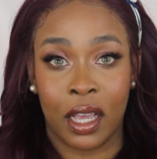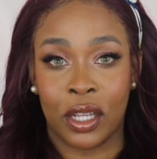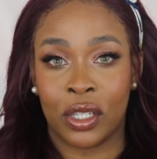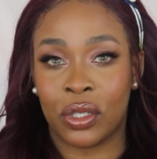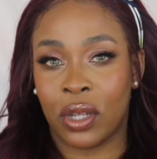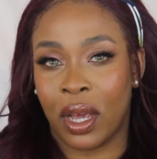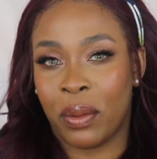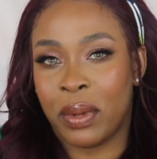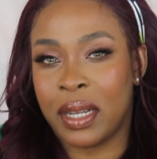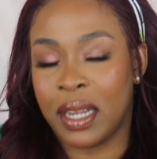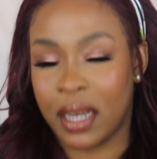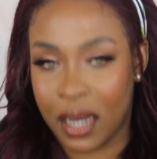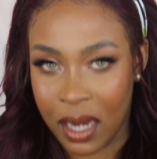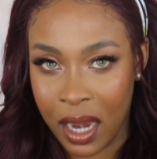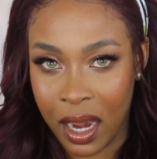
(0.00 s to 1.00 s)
So I would
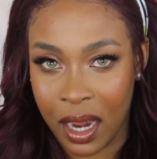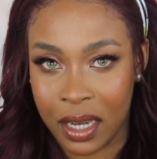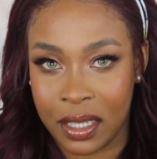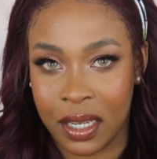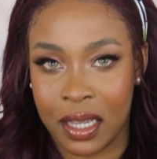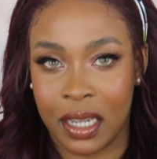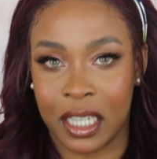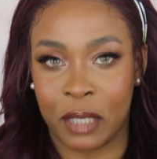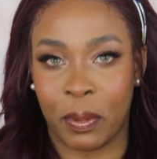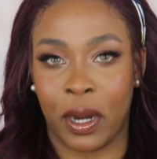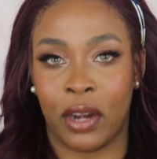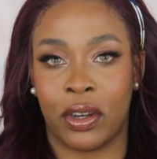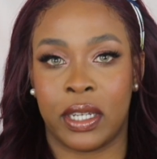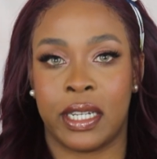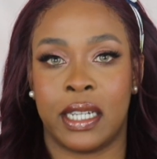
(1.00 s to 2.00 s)
adhere to the
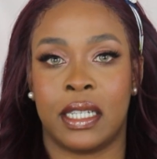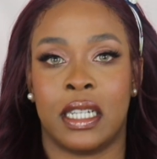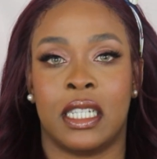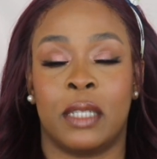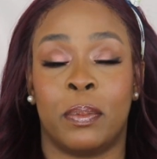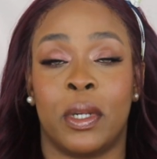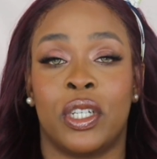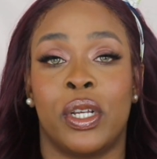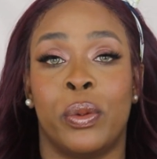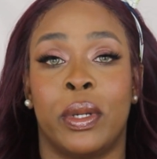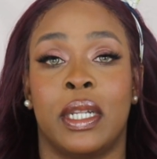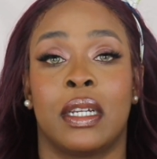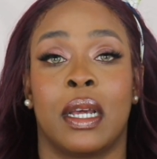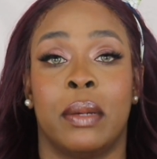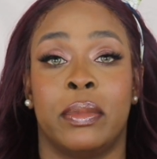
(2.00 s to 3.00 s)
expiry date, especially when
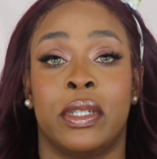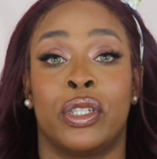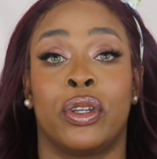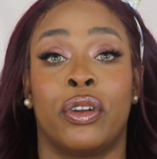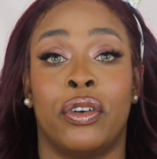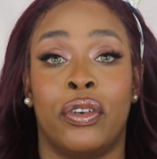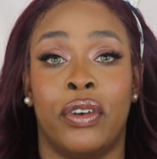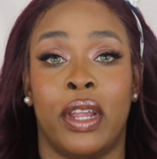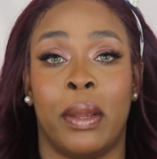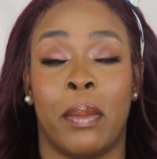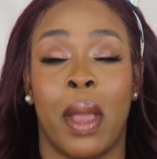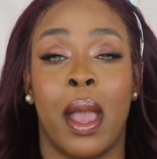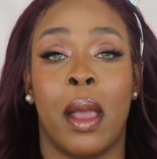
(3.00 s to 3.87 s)
it comes to cream